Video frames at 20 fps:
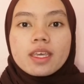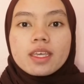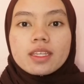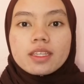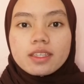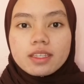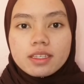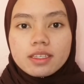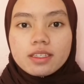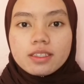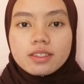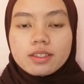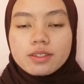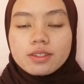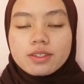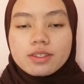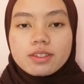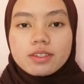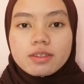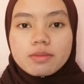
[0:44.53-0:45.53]
This
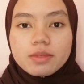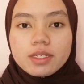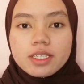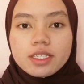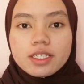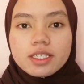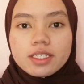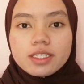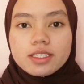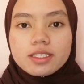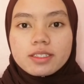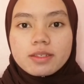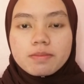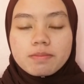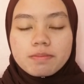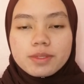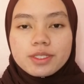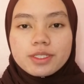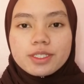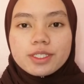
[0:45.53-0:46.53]
seemingly
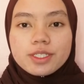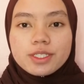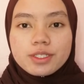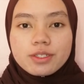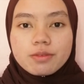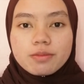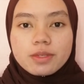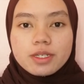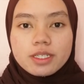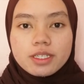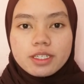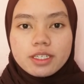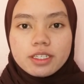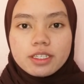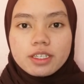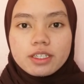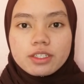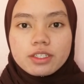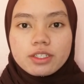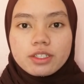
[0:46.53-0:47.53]
simple human need
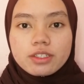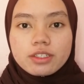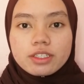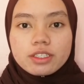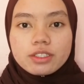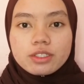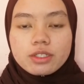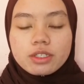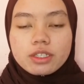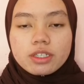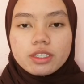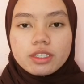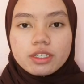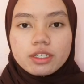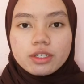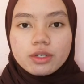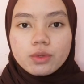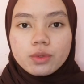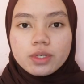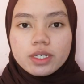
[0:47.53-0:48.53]
turned into a
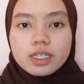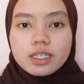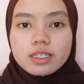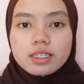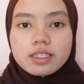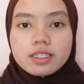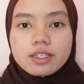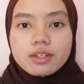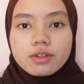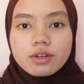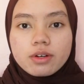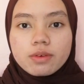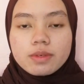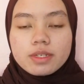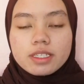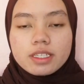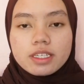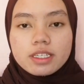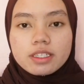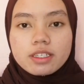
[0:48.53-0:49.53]
quickly growing
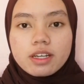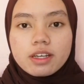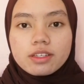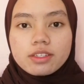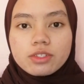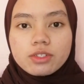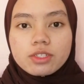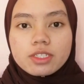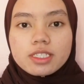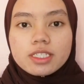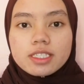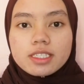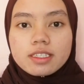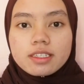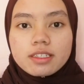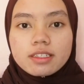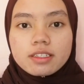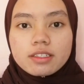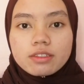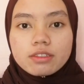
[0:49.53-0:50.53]
industry
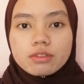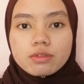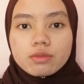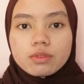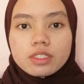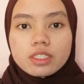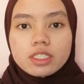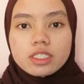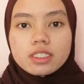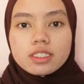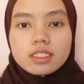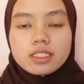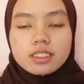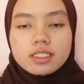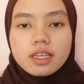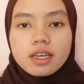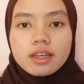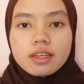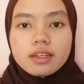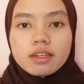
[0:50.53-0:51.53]
in which
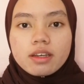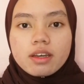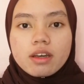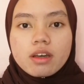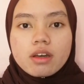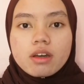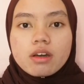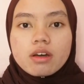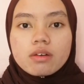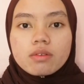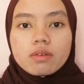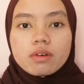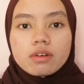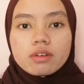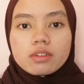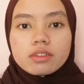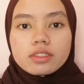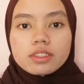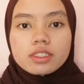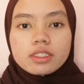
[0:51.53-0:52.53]
design
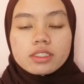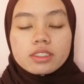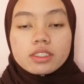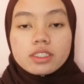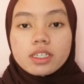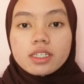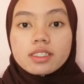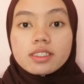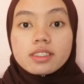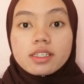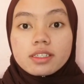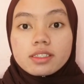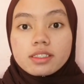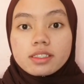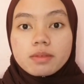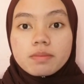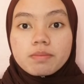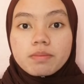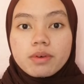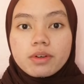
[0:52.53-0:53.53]
was just as
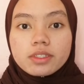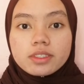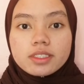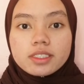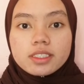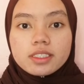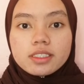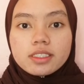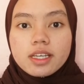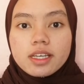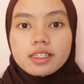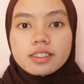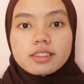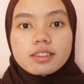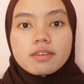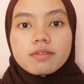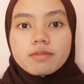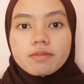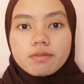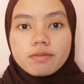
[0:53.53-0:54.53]
important as
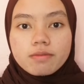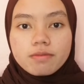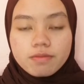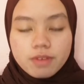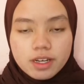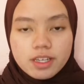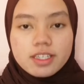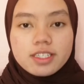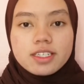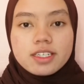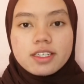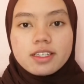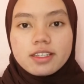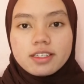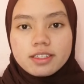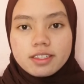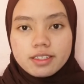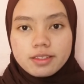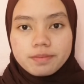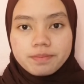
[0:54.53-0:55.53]
functionality.